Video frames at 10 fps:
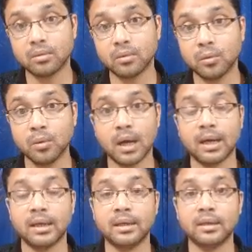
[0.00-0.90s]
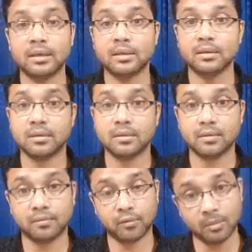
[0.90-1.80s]
who are
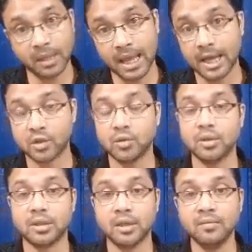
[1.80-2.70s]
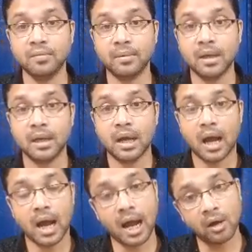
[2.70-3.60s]
from the executive
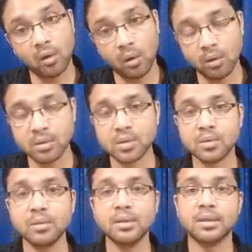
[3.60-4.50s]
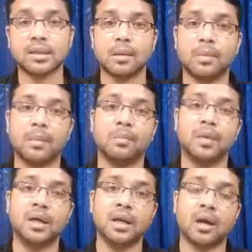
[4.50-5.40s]
are also the
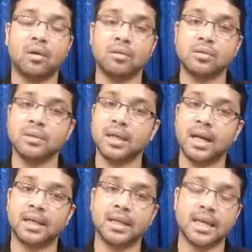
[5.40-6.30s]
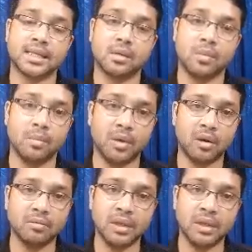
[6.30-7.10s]
member, are also regarded as the member of